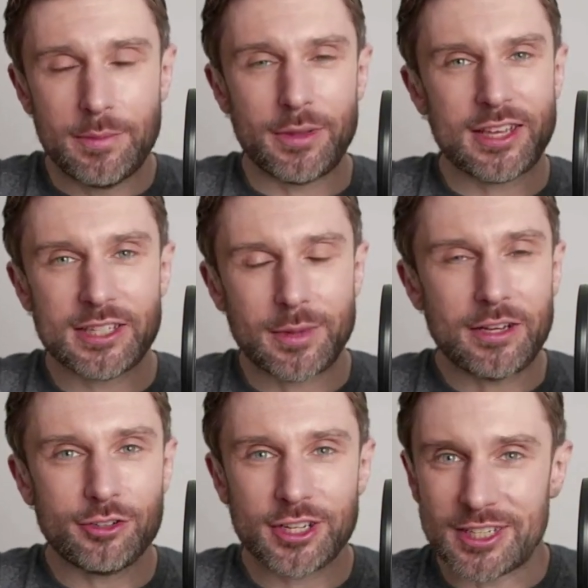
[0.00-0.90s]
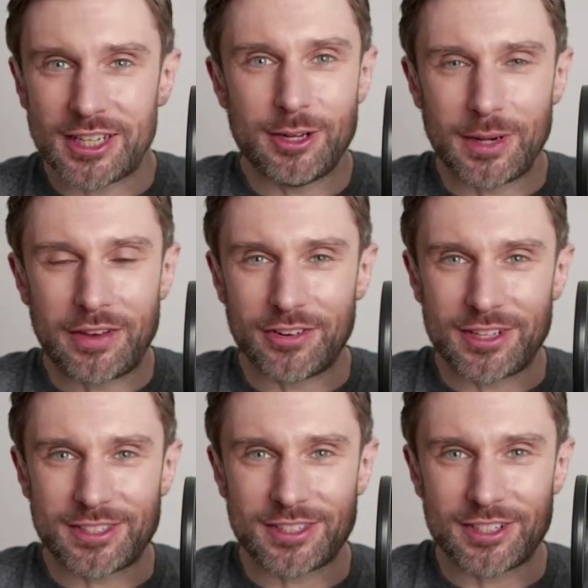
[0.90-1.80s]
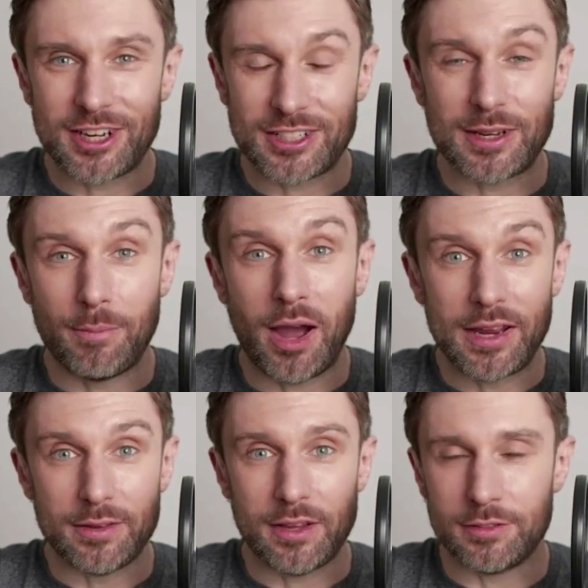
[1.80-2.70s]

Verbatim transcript: but there's some interesting human evidence that suggests it might